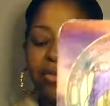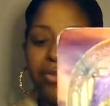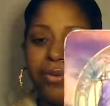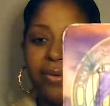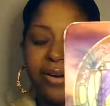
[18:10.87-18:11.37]

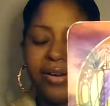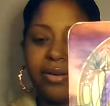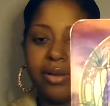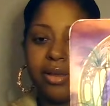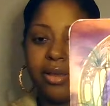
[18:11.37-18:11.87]
forward.
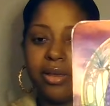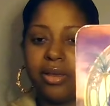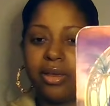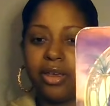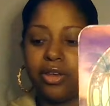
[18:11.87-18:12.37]

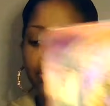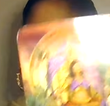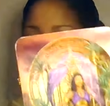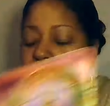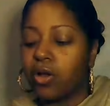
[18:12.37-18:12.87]
You're
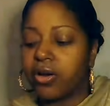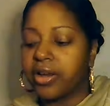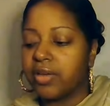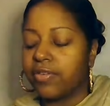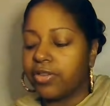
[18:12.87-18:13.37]
no longer
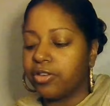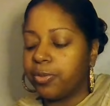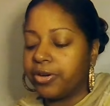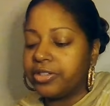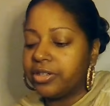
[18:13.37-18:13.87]
giving this
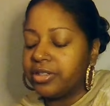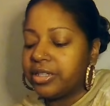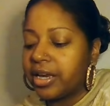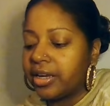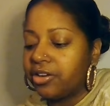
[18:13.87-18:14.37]
person a
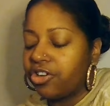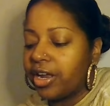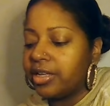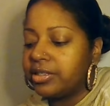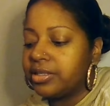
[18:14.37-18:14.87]
second
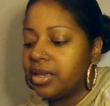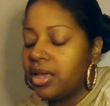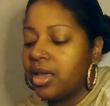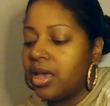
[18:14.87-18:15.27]
chance